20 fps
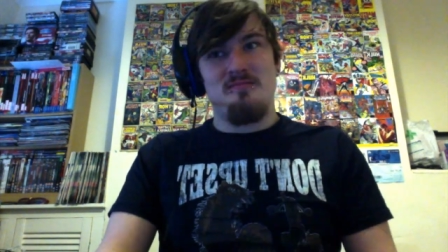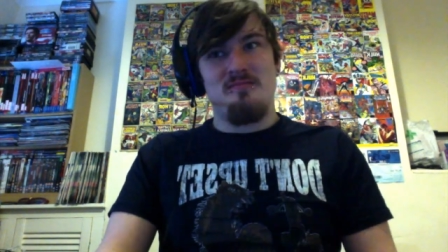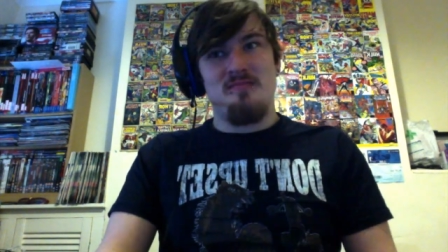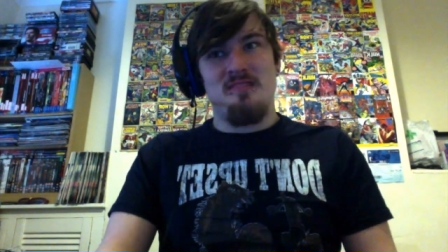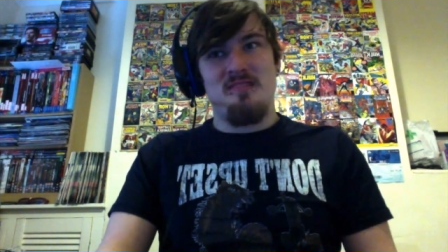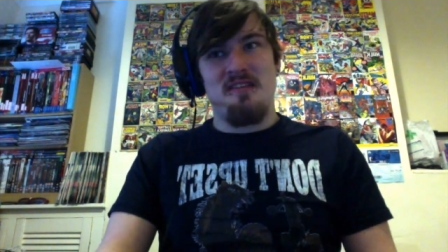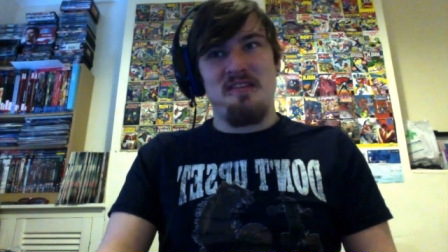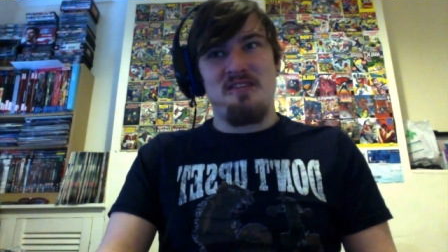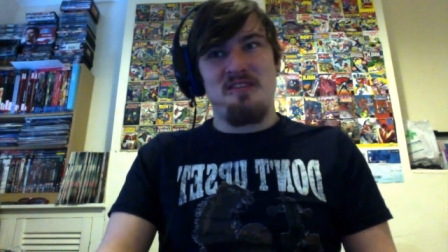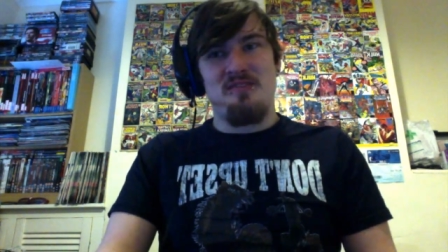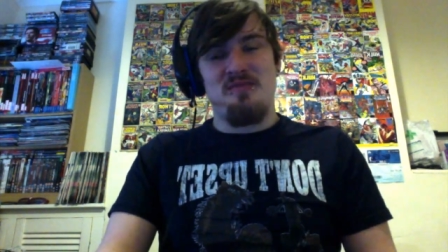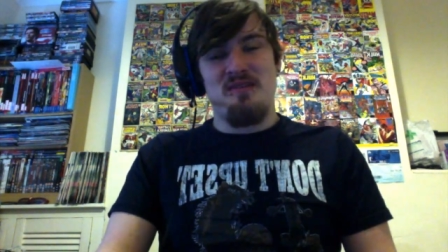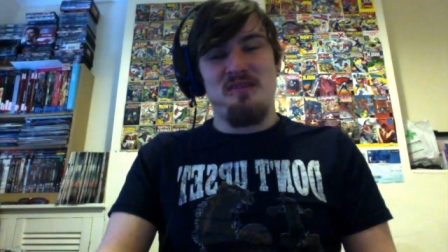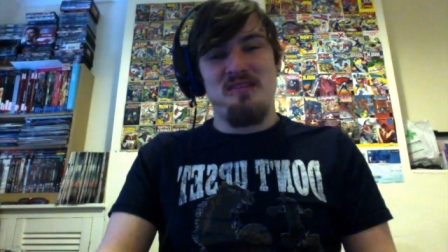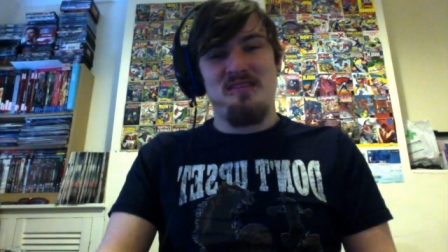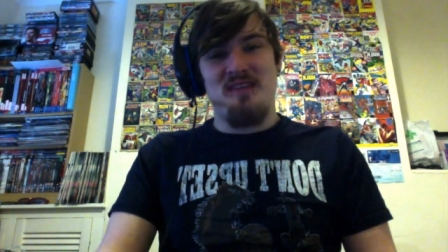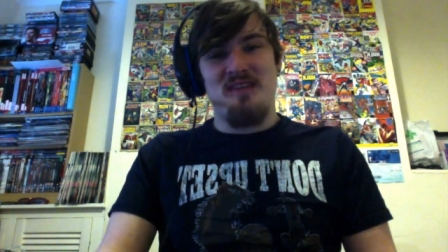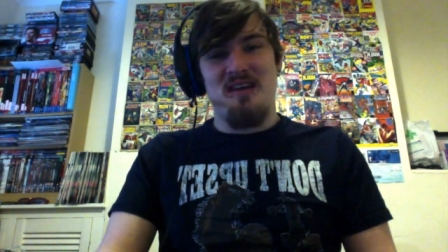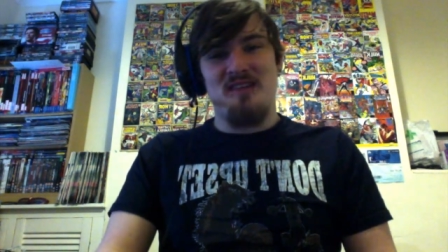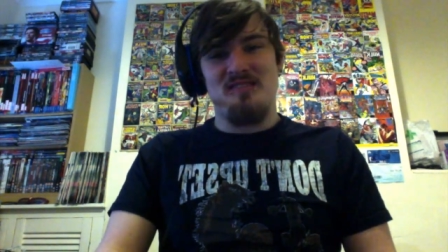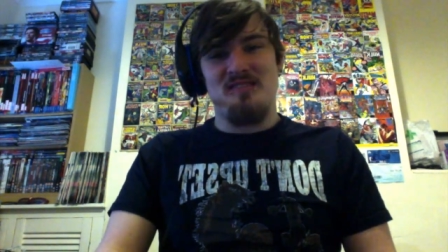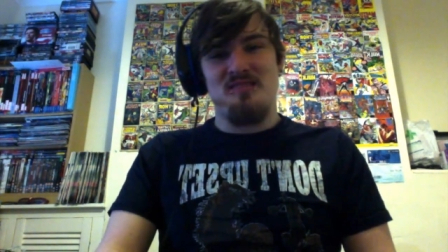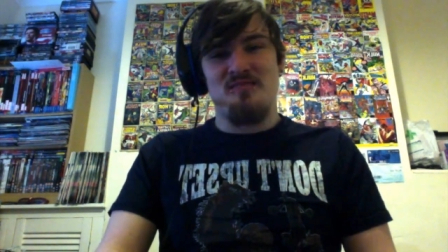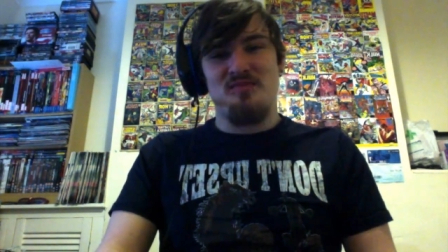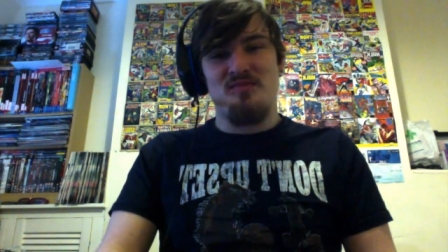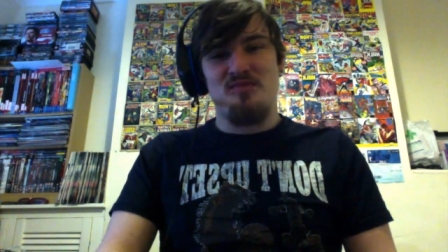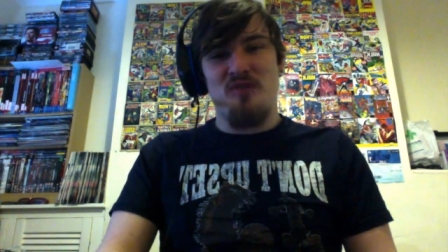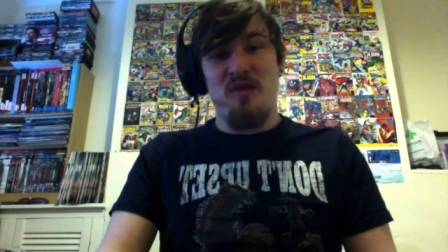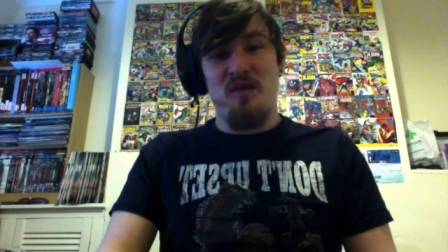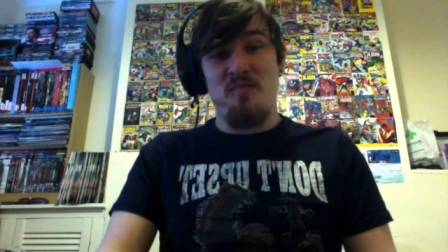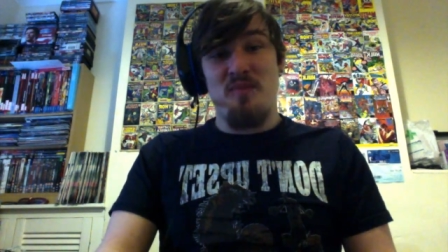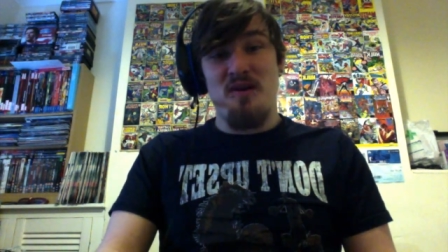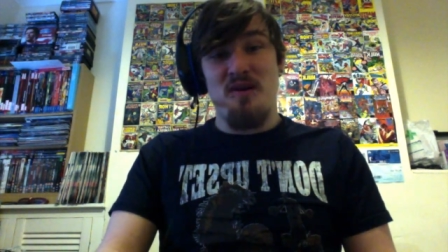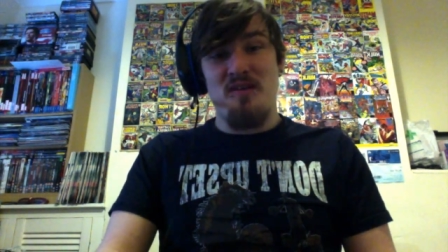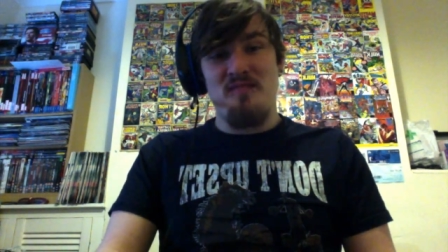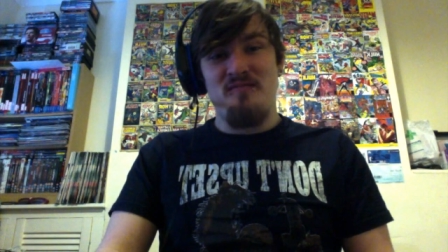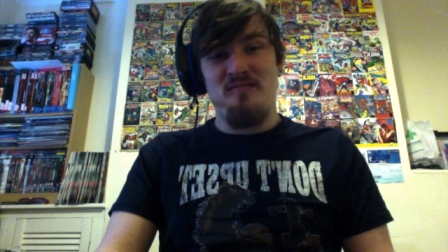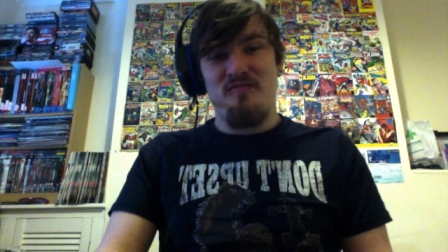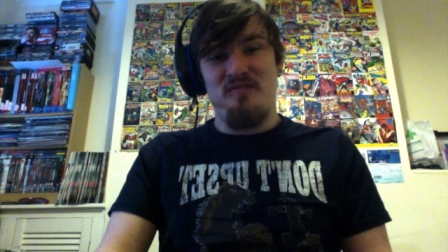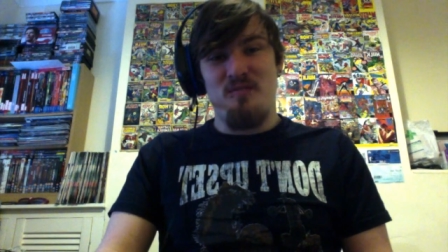There's always that subscribe
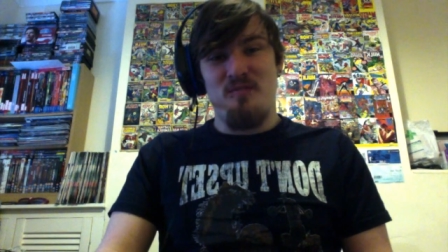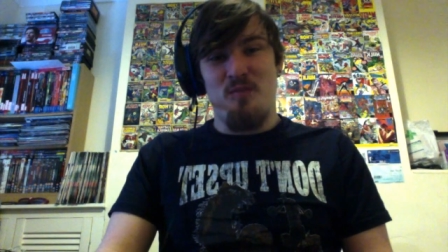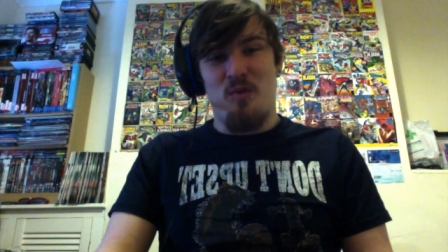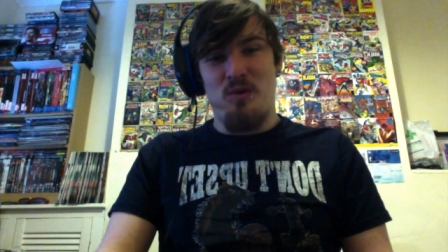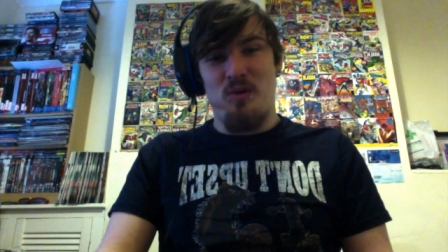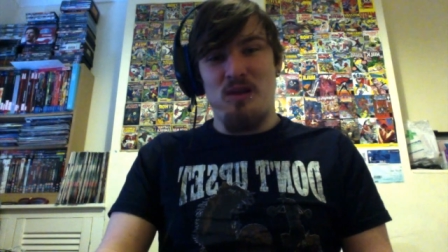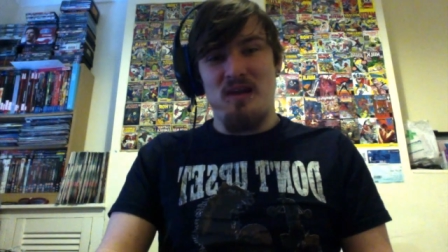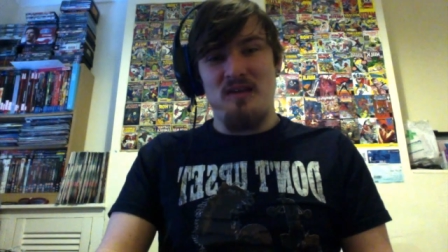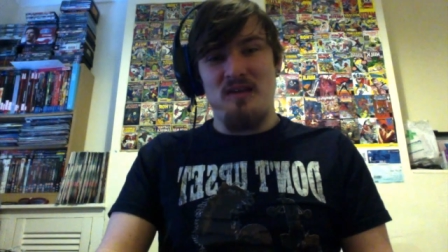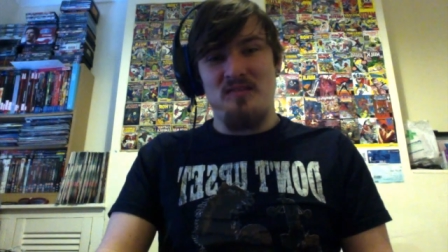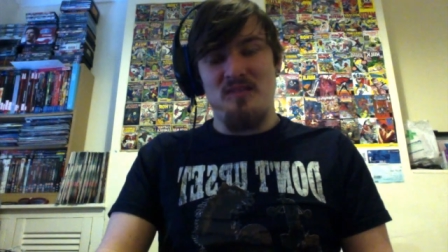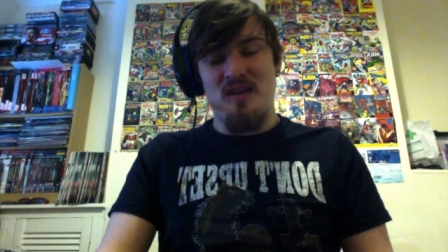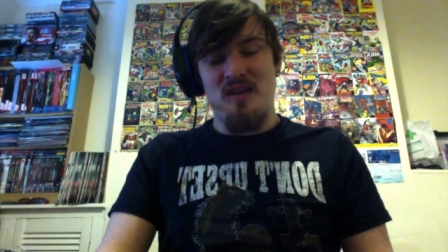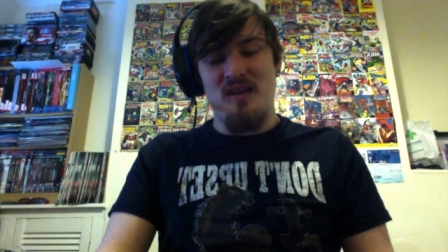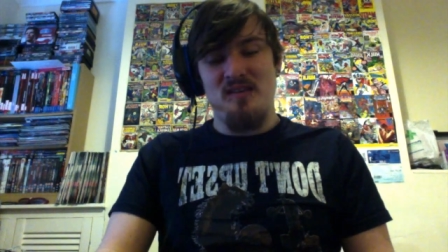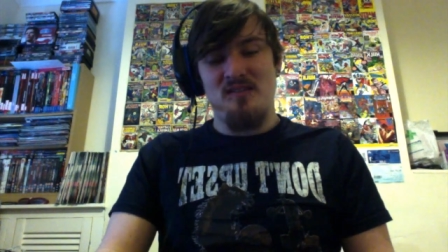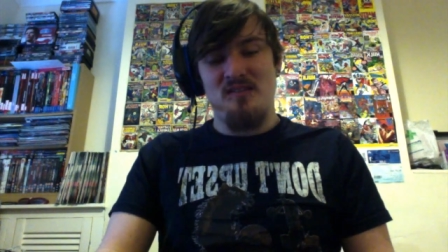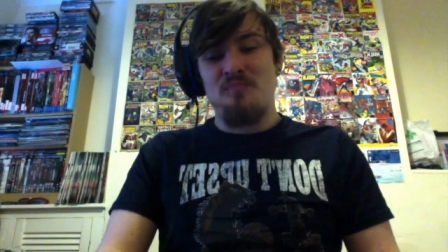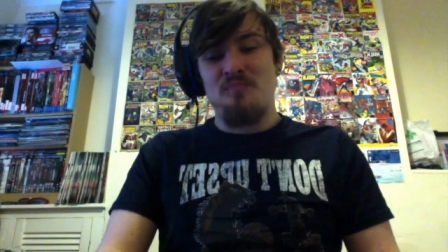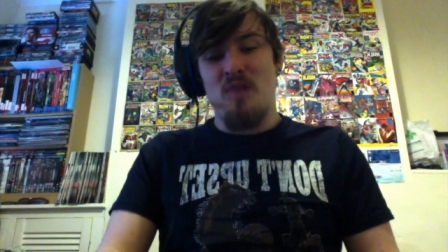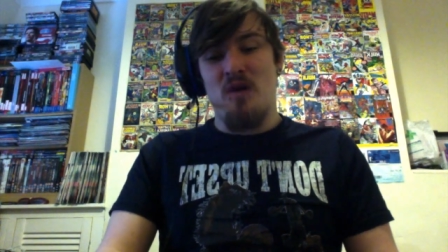button for more like this.